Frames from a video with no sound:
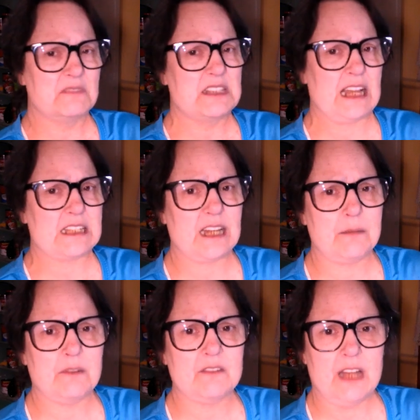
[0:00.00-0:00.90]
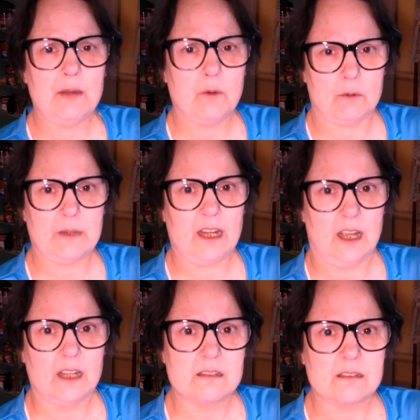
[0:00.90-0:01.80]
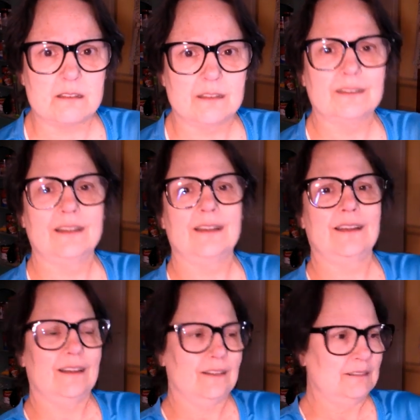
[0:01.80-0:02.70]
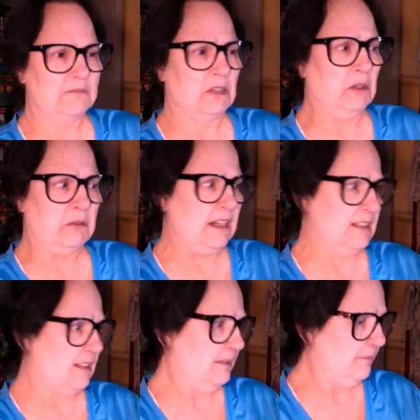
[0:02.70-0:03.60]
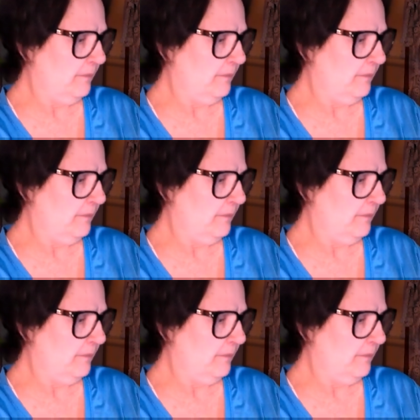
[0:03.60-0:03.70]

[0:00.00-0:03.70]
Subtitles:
That time of night where we hunt. No reason.